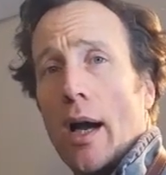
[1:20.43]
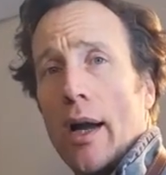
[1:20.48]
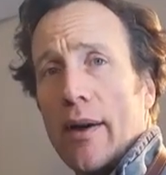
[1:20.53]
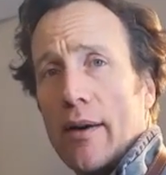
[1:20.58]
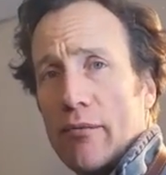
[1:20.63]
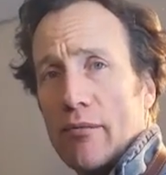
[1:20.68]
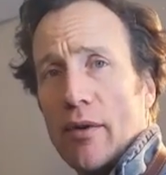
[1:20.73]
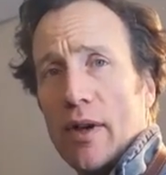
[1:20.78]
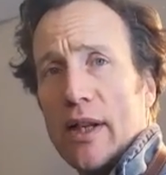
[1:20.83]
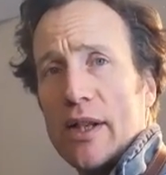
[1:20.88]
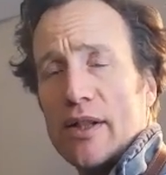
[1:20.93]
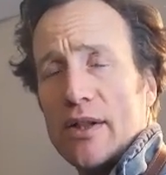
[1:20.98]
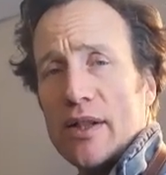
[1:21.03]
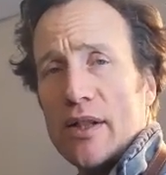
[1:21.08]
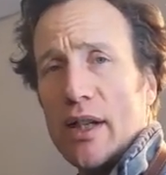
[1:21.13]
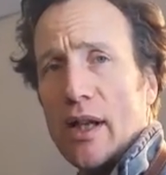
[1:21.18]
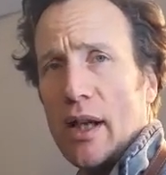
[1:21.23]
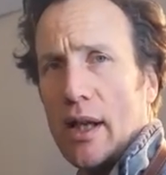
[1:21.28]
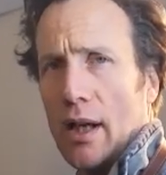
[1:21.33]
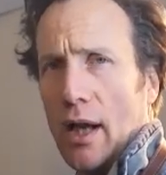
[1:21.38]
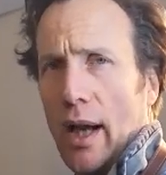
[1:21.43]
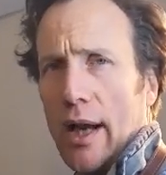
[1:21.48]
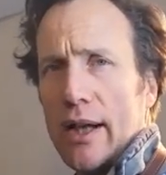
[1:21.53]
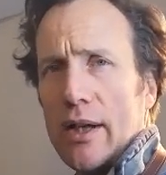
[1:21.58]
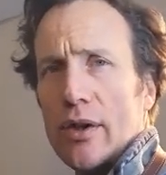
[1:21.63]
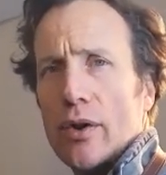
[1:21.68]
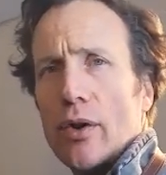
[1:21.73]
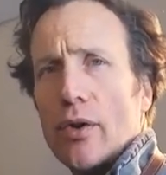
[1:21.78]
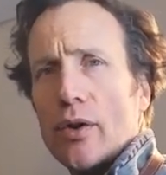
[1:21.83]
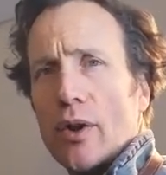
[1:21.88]
It really just needed a
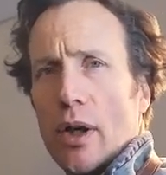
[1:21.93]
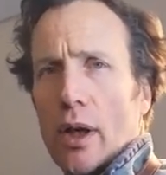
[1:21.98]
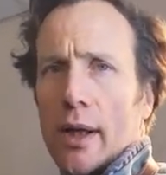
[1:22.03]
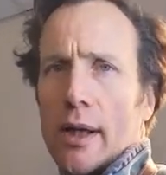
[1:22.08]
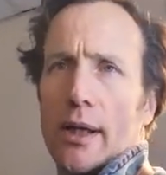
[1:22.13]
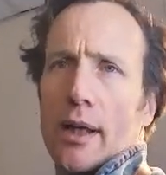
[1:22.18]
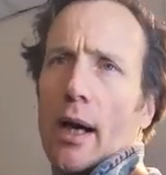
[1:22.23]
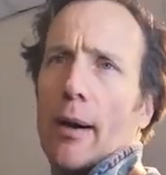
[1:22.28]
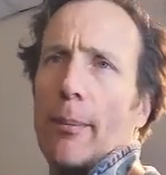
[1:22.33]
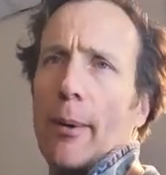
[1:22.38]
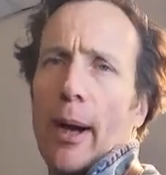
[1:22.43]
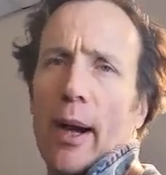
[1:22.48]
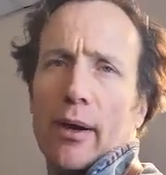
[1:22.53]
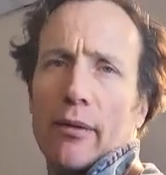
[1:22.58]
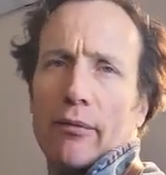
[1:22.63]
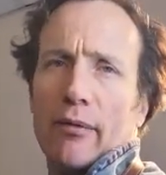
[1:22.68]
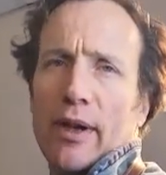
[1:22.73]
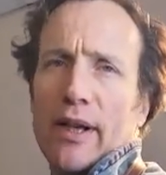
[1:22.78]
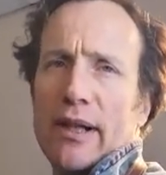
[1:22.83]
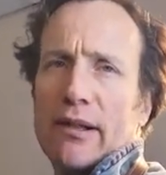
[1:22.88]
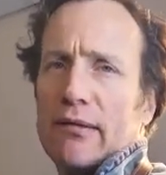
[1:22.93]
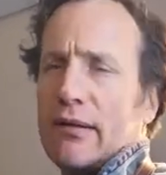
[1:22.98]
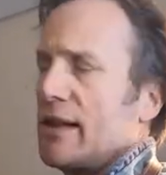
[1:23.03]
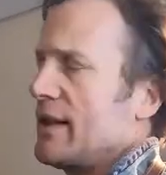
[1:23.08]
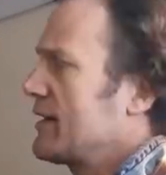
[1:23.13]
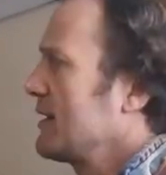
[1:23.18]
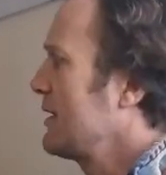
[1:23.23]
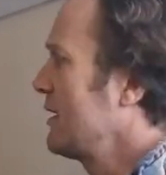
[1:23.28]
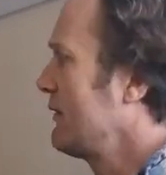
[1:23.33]
good cleanup and re-grease.